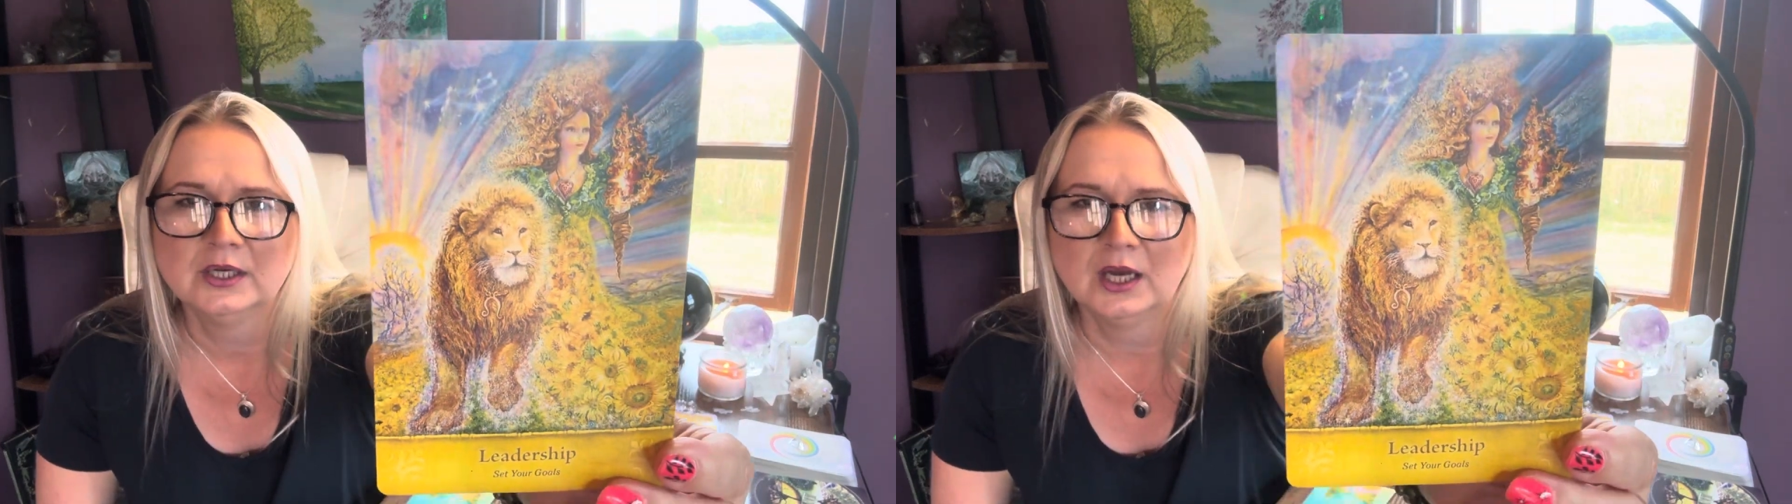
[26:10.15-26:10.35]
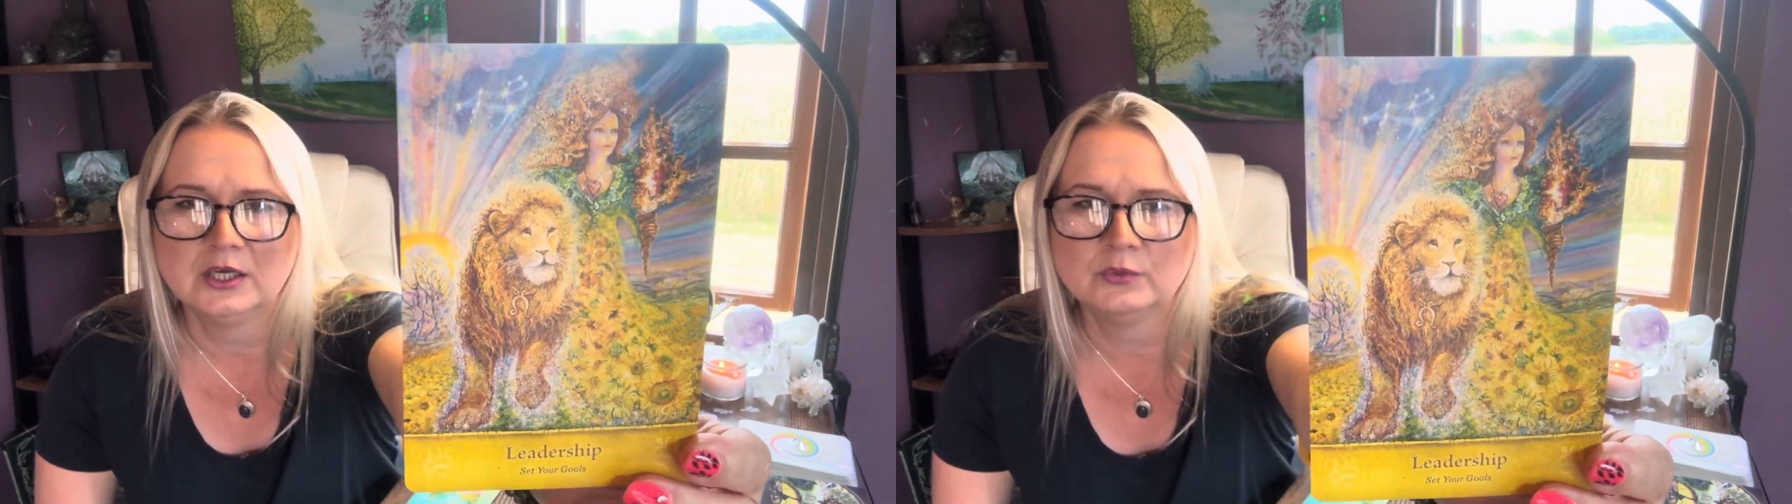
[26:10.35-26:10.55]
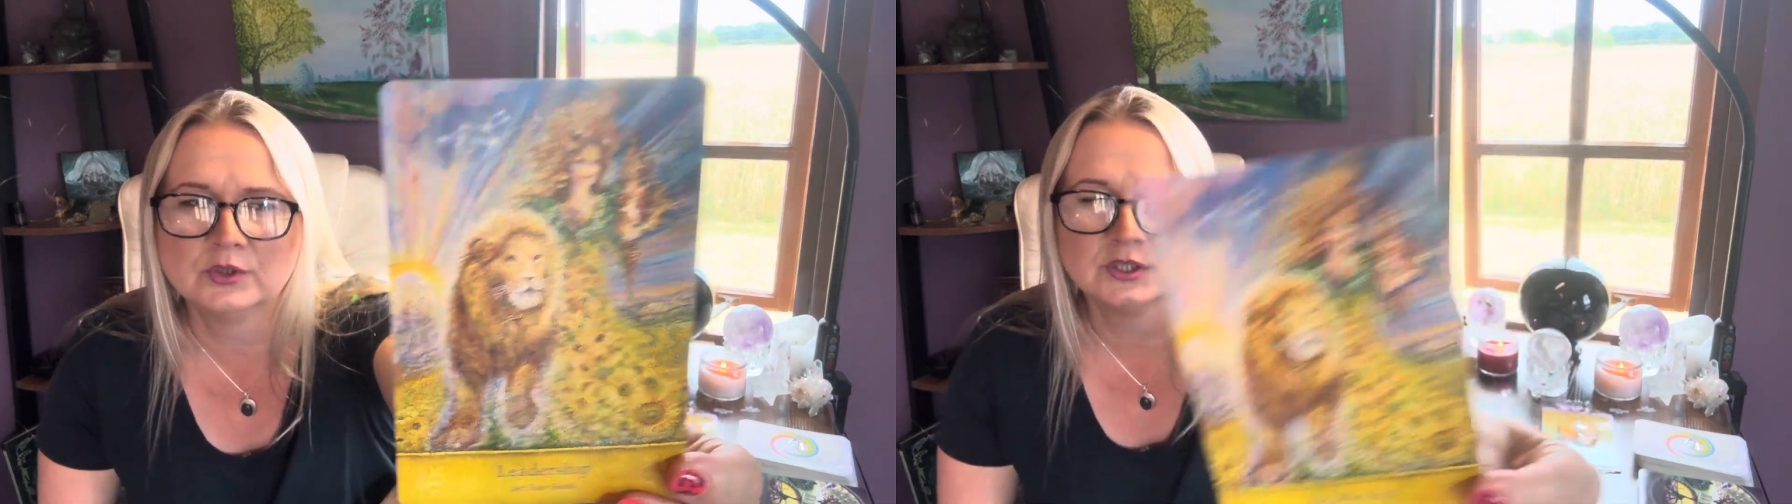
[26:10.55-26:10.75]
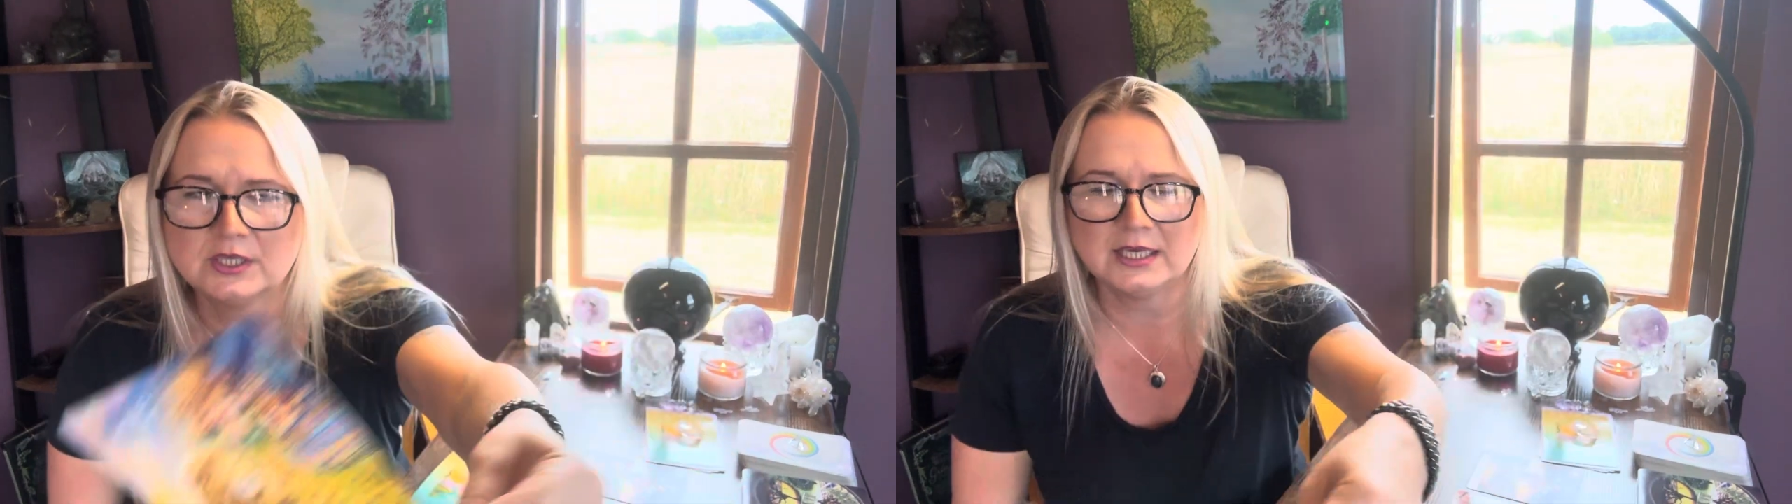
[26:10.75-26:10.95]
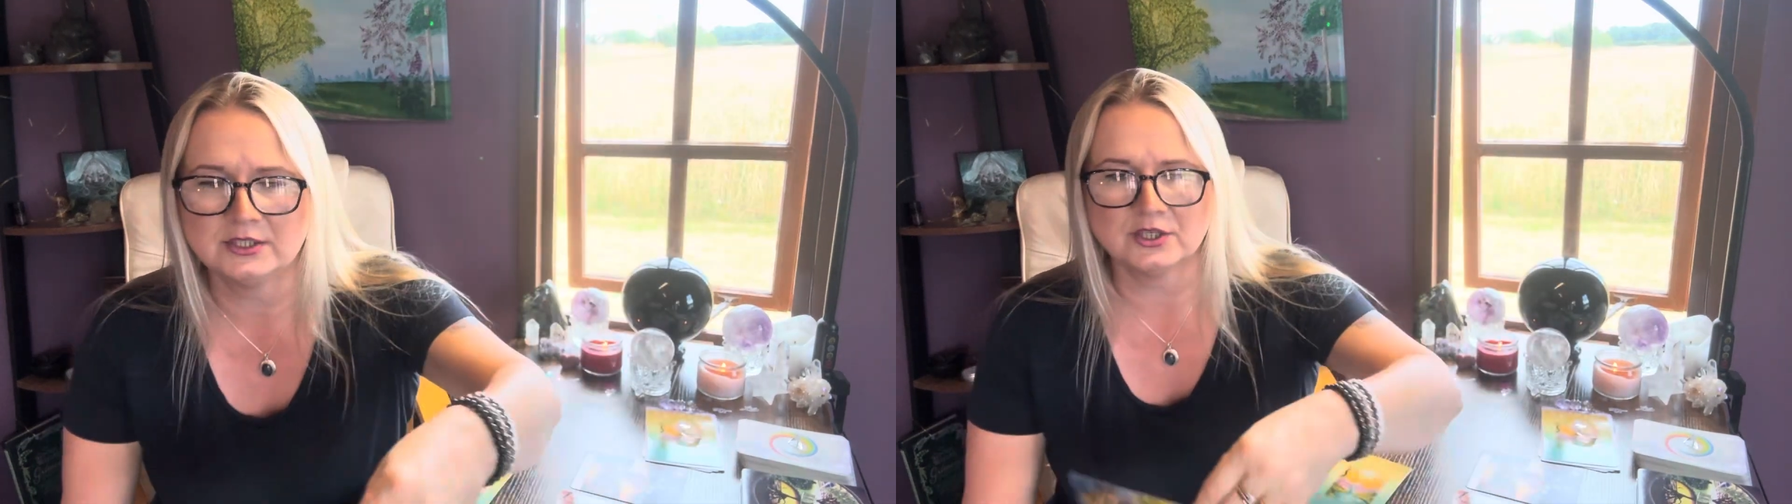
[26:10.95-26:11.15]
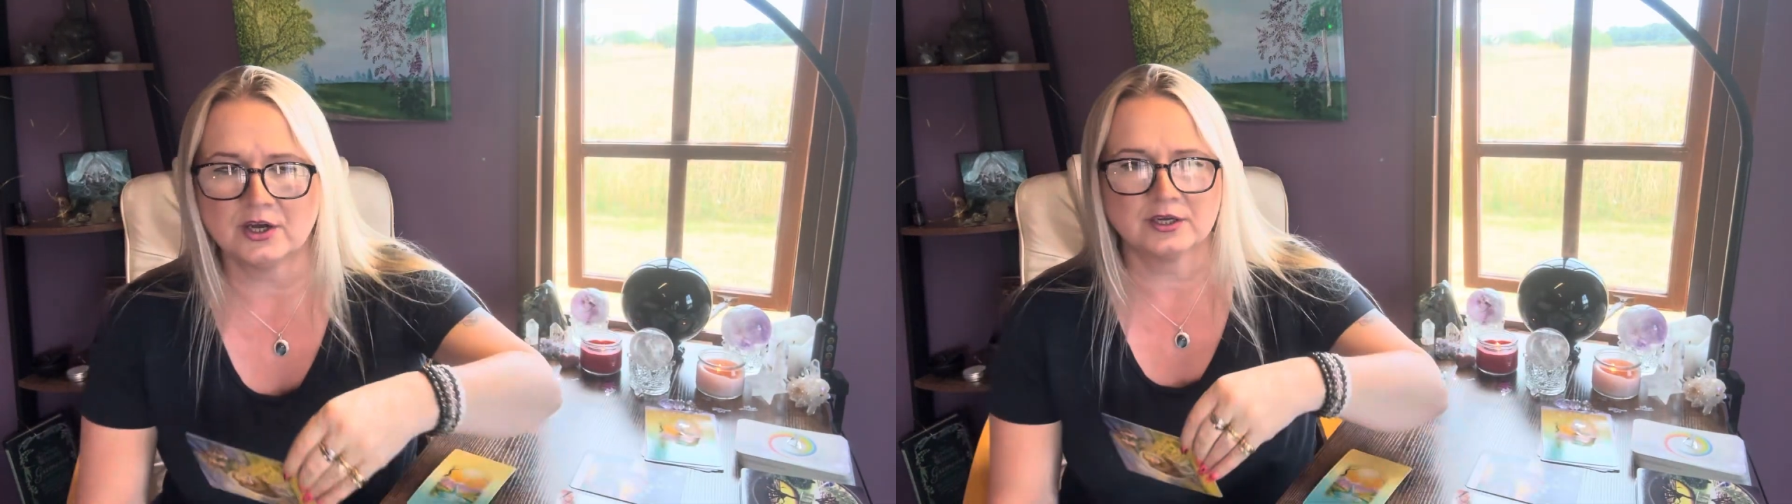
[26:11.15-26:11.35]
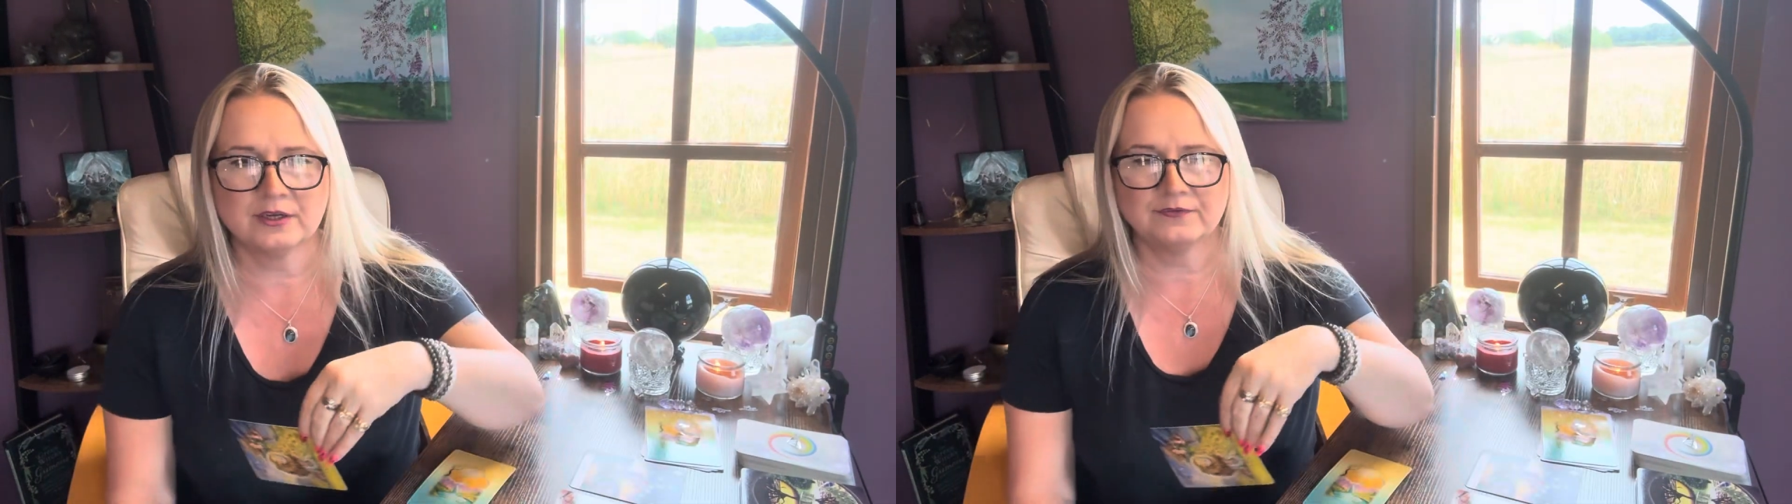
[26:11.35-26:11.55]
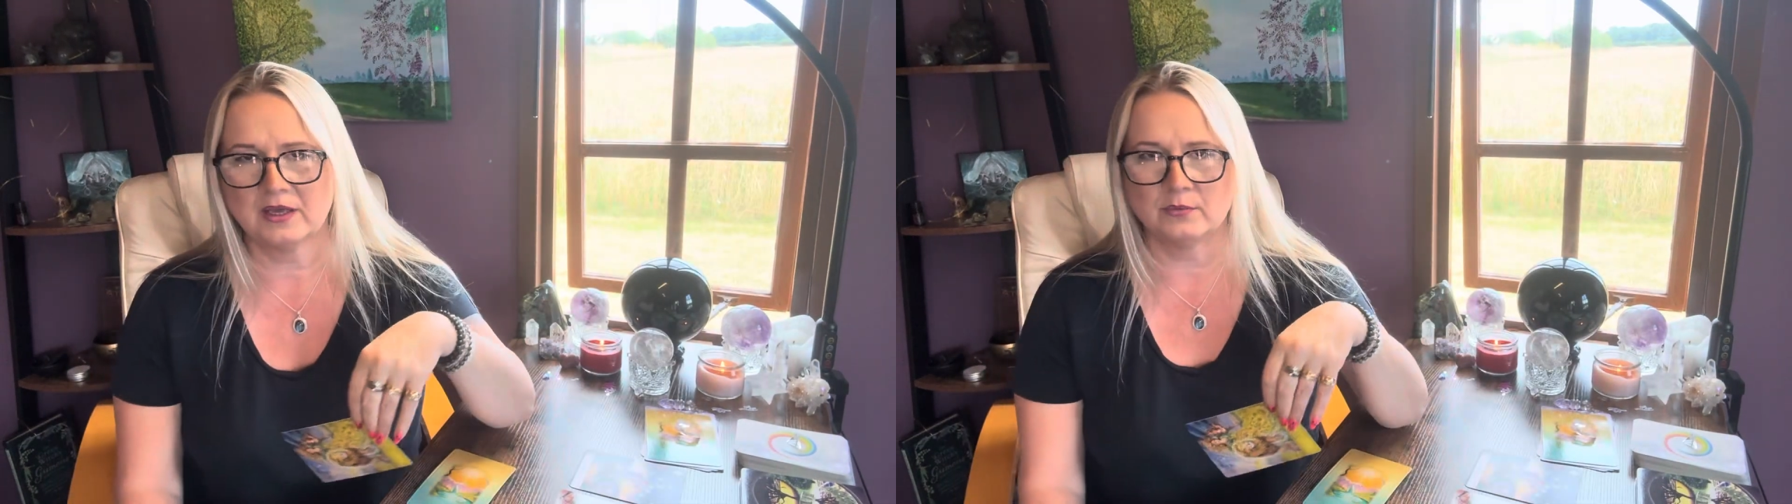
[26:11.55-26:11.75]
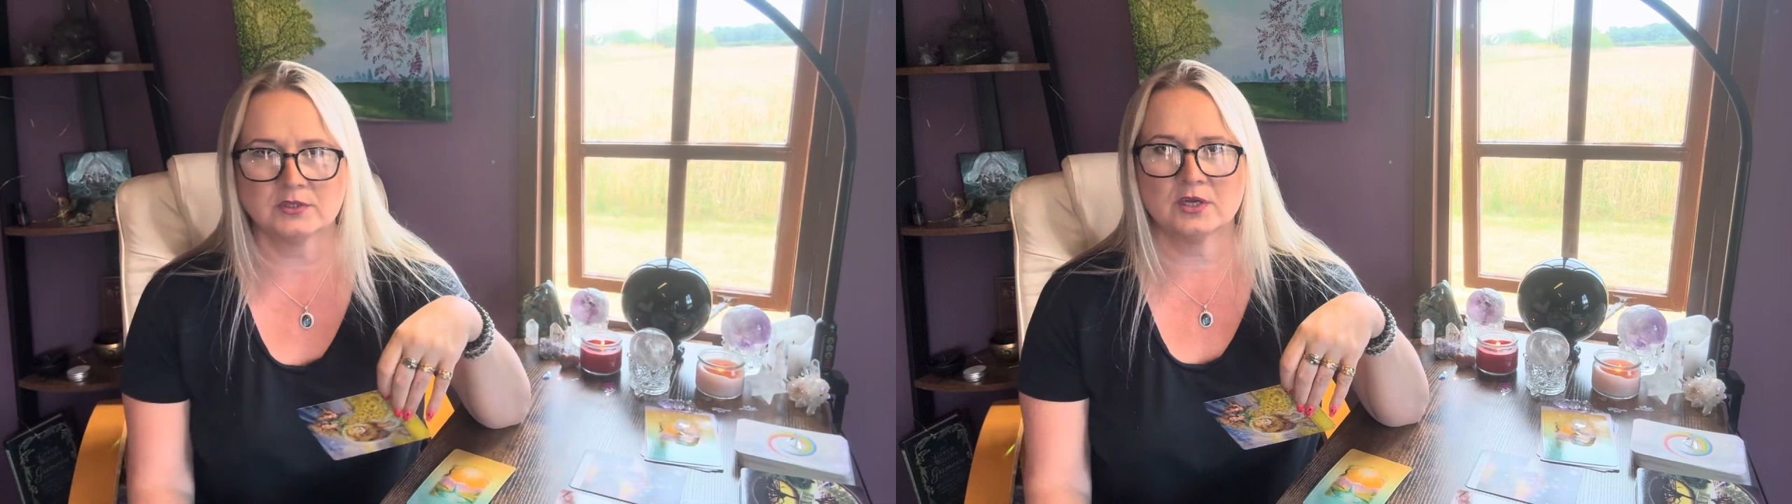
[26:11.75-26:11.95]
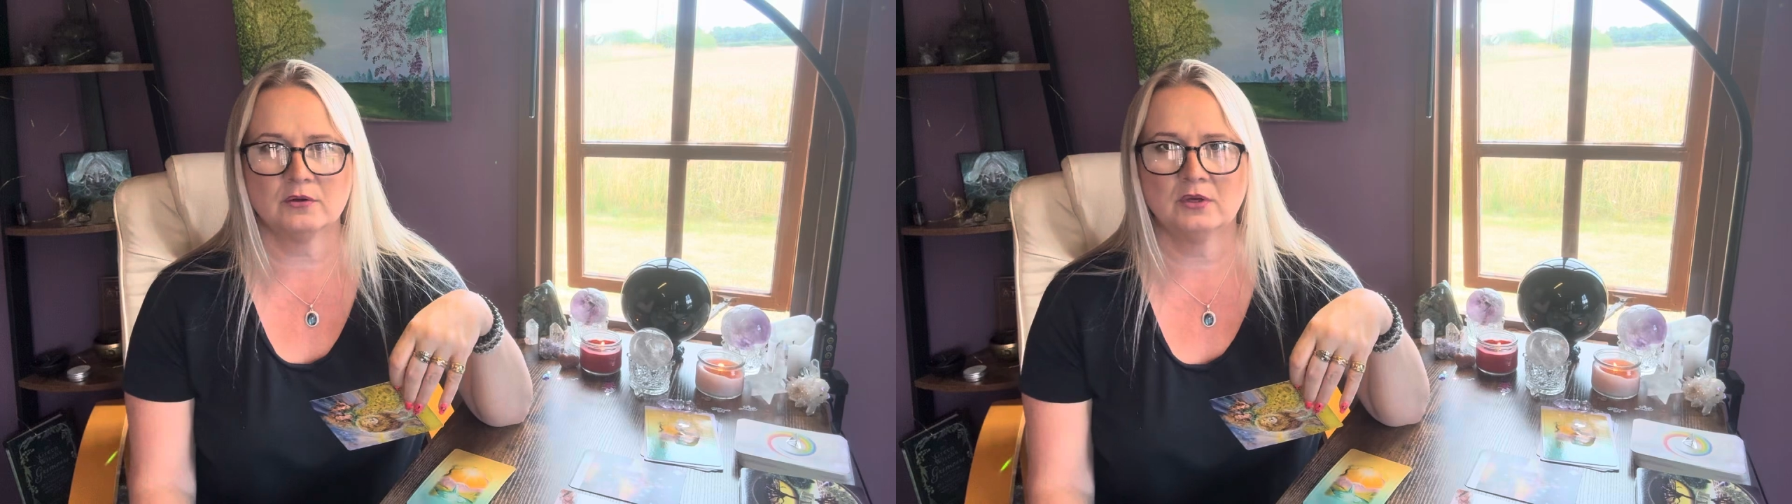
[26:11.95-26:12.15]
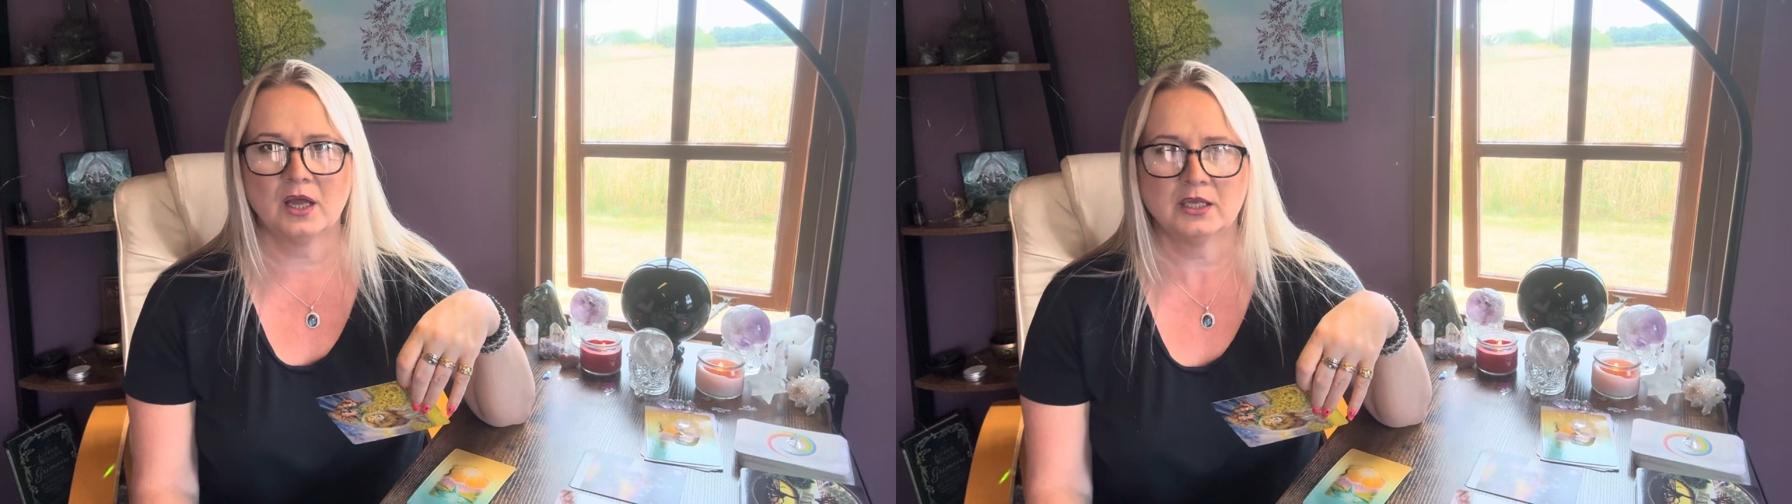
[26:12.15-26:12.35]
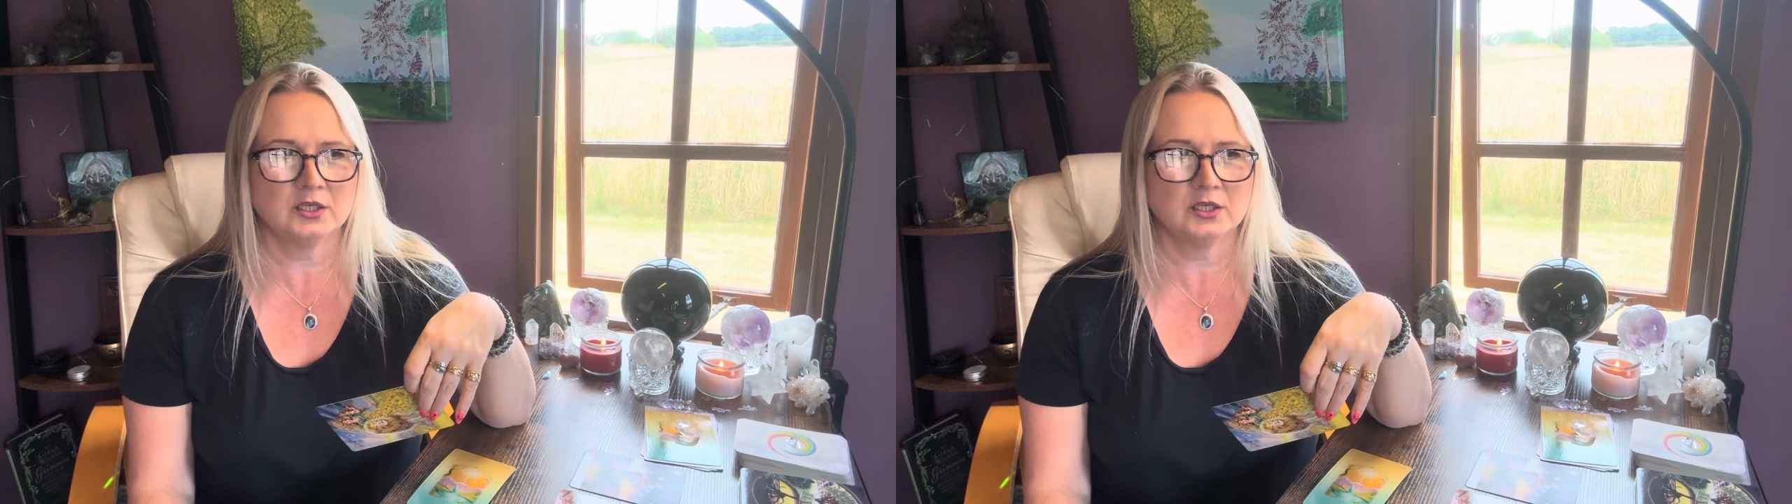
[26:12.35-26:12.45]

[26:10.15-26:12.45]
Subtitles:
and you wouldn't need dark if there was no light.